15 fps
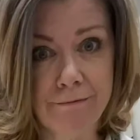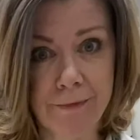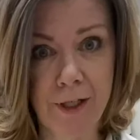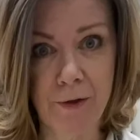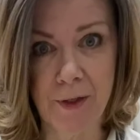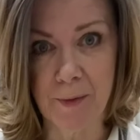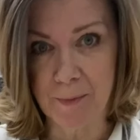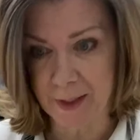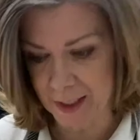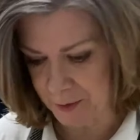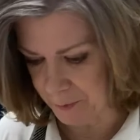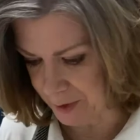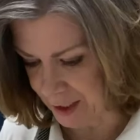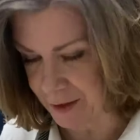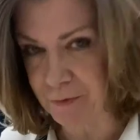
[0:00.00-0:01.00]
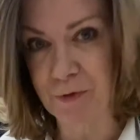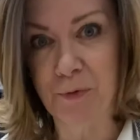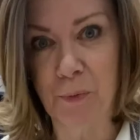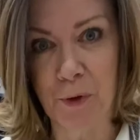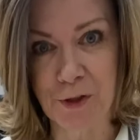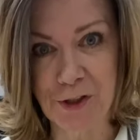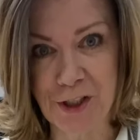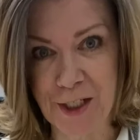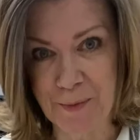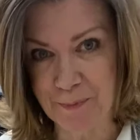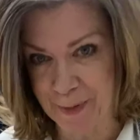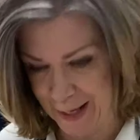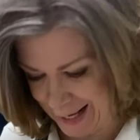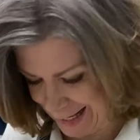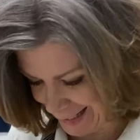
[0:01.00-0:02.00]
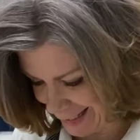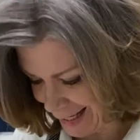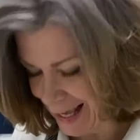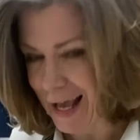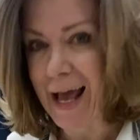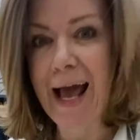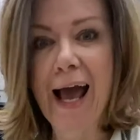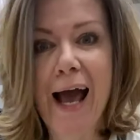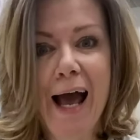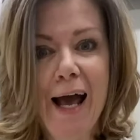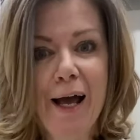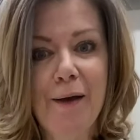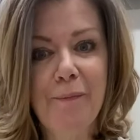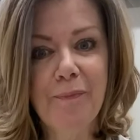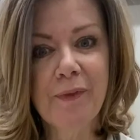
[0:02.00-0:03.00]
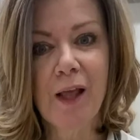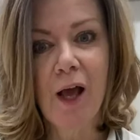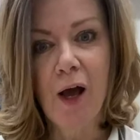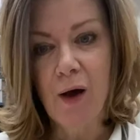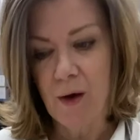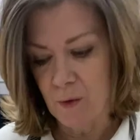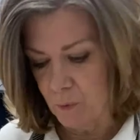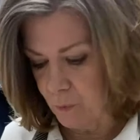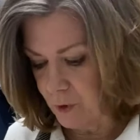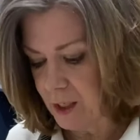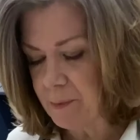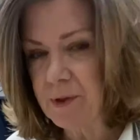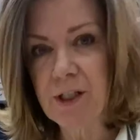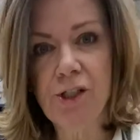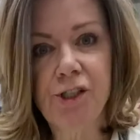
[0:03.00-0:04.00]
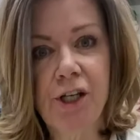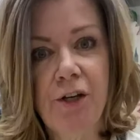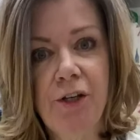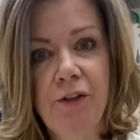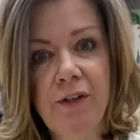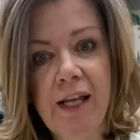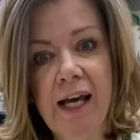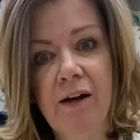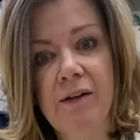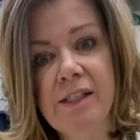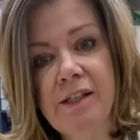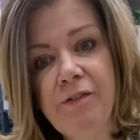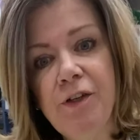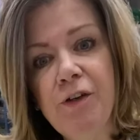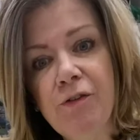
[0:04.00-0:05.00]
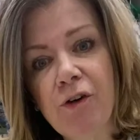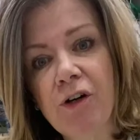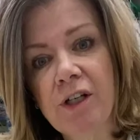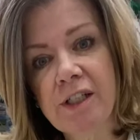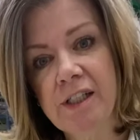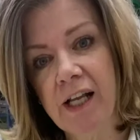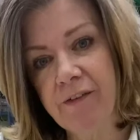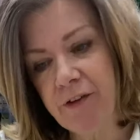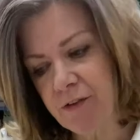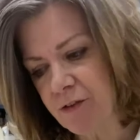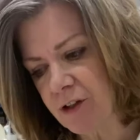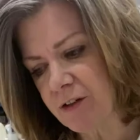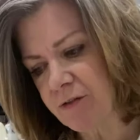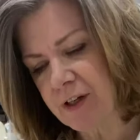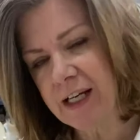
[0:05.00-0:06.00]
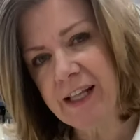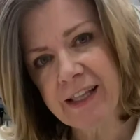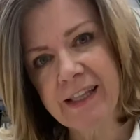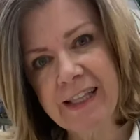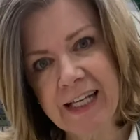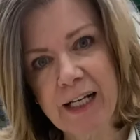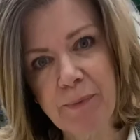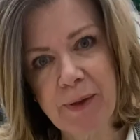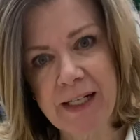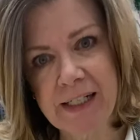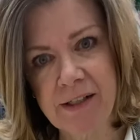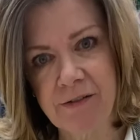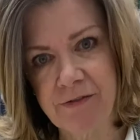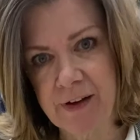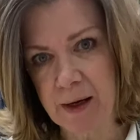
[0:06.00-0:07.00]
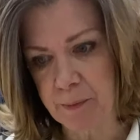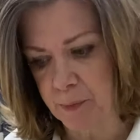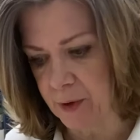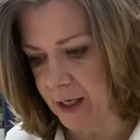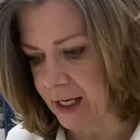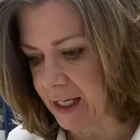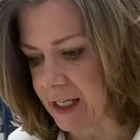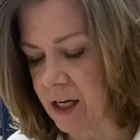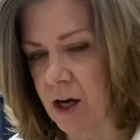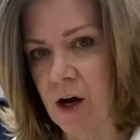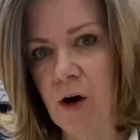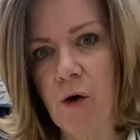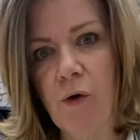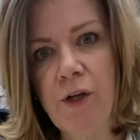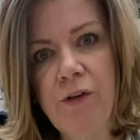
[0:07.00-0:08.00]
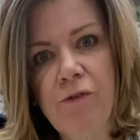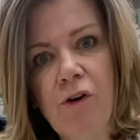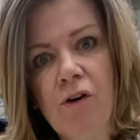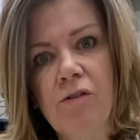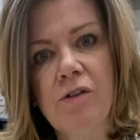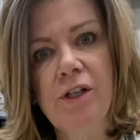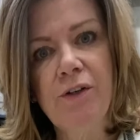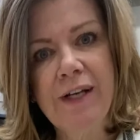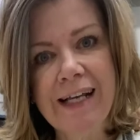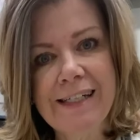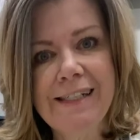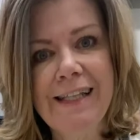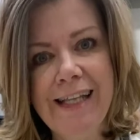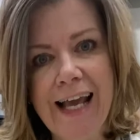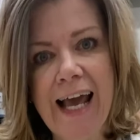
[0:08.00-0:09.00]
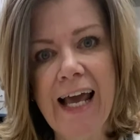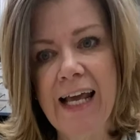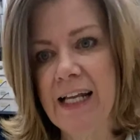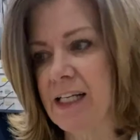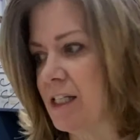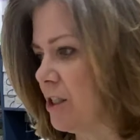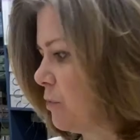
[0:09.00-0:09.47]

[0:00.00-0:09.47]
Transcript: know in a minute when I watch it back. What I'm going to show you now is if you've got a really thick piece of fabric, or you get to the end